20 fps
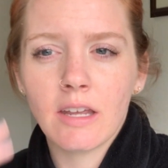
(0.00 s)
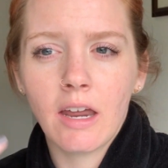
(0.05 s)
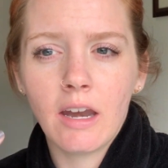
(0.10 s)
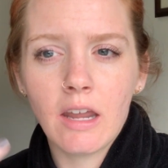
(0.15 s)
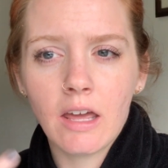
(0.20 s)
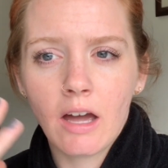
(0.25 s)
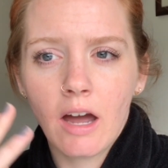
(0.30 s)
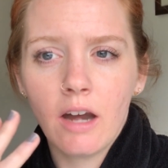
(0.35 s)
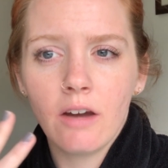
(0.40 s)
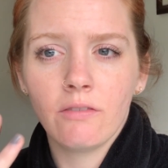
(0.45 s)

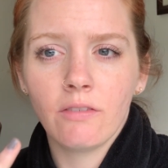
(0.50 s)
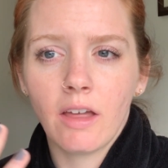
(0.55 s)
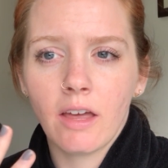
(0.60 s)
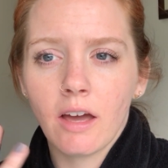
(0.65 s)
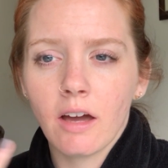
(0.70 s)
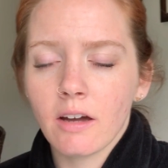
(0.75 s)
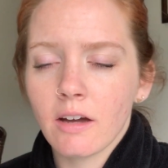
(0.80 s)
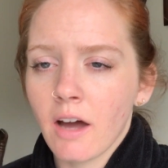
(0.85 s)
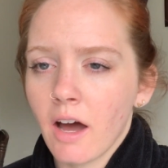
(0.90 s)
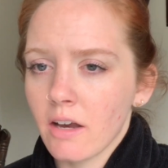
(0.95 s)
any kind of
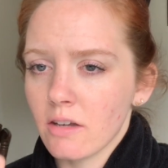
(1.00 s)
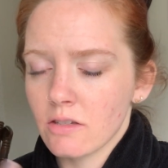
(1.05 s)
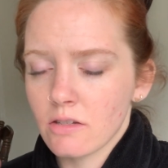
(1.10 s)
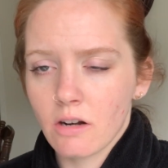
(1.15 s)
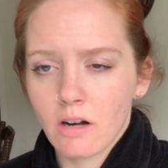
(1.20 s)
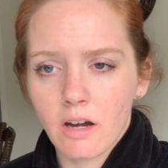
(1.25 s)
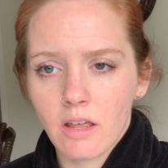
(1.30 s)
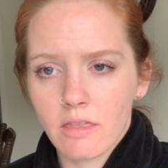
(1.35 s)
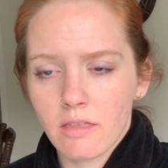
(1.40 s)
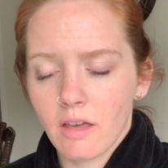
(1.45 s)
like cuts
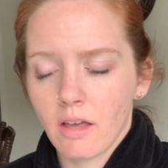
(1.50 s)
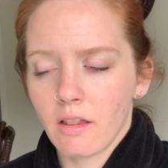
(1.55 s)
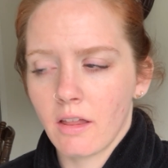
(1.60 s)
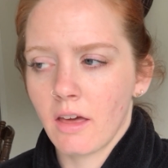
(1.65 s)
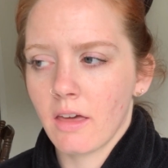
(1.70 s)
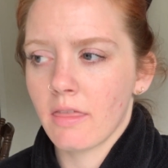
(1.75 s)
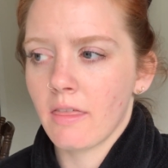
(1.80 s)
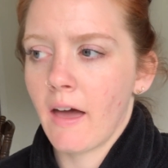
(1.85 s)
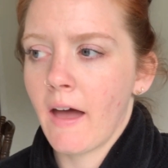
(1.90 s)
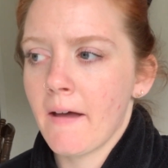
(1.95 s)
or anything
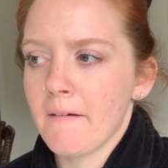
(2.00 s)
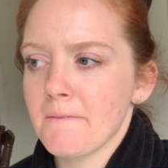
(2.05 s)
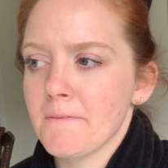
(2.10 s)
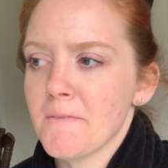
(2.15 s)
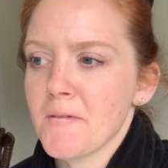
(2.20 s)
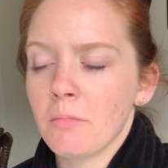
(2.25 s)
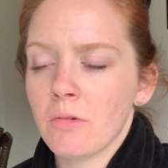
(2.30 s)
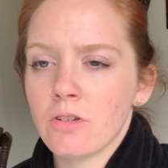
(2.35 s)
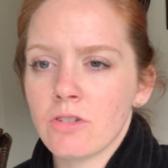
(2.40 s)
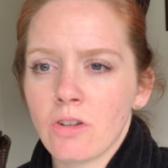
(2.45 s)
like that.
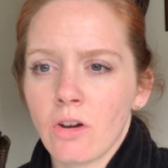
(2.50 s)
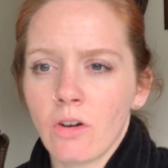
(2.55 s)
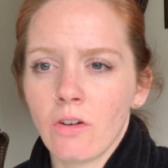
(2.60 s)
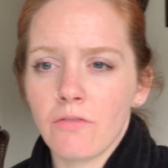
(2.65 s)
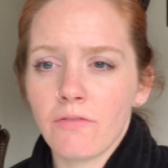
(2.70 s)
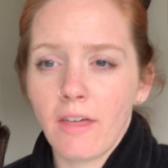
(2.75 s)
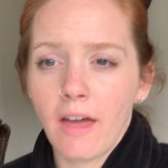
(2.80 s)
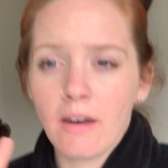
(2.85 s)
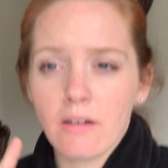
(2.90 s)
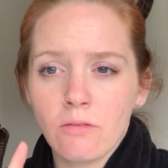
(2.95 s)
So
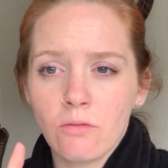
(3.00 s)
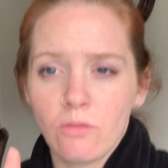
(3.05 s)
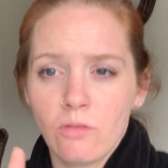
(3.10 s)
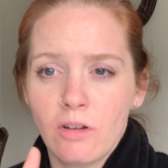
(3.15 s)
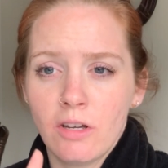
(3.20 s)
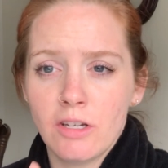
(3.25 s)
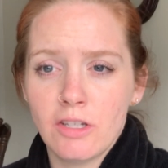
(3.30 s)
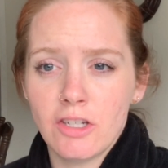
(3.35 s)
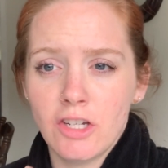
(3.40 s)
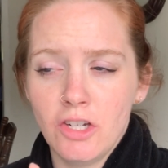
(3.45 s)
if that
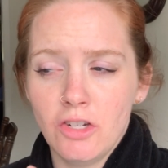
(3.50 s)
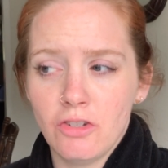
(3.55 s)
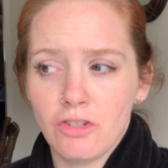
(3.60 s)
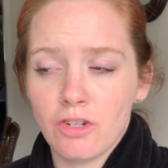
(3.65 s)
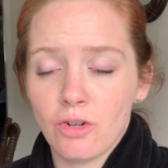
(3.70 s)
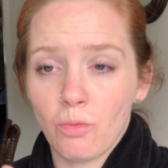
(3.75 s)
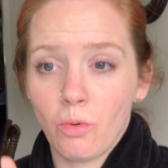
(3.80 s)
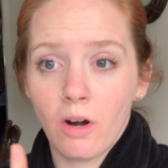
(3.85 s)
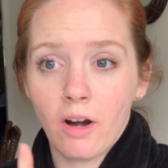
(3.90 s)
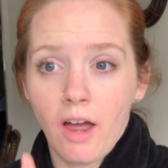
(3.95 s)
continues
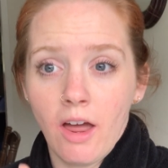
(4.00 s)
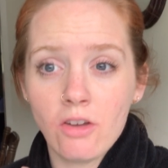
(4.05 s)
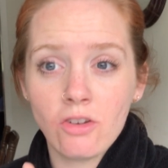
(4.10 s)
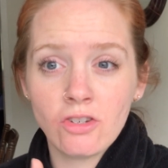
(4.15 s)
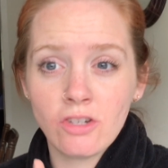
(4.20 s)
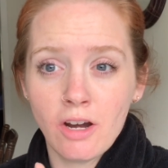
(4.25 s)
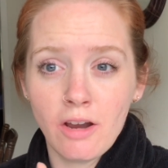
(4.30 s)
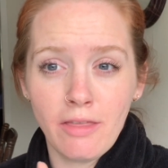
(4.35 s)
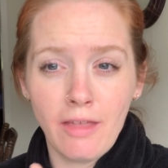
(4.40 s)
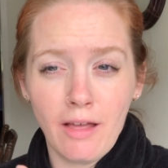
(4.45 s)
to work, I'll
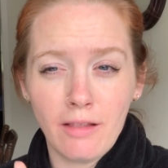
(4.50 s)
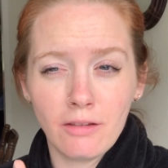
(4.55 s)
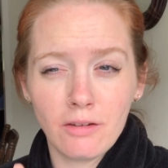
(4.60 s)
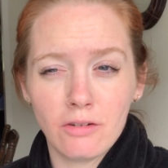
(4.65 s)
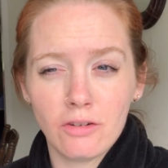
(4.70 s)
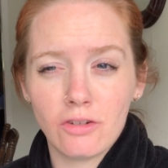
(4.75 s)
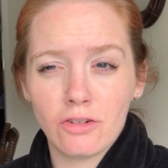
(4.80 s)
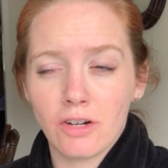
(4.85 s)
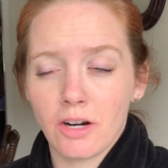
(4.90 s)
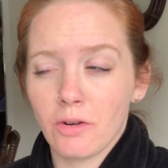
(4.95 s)
share that
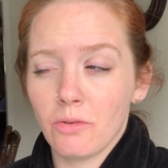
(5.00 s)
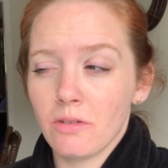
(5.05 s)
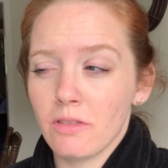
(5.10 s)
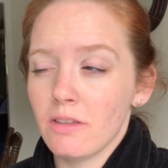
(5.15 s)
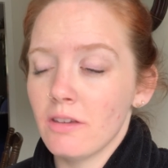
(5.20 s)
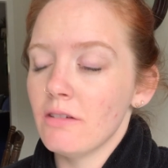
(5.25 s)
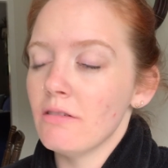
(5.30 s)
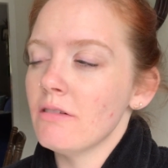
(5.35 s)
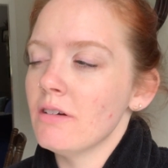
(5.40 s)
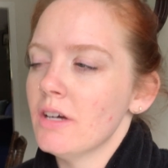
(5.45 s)
little trick with
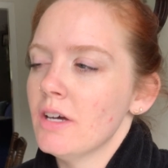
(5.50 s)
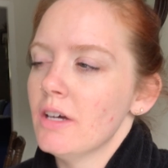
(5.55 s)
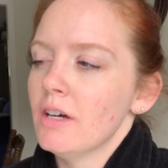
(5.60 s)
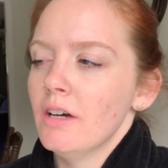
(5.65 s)
you.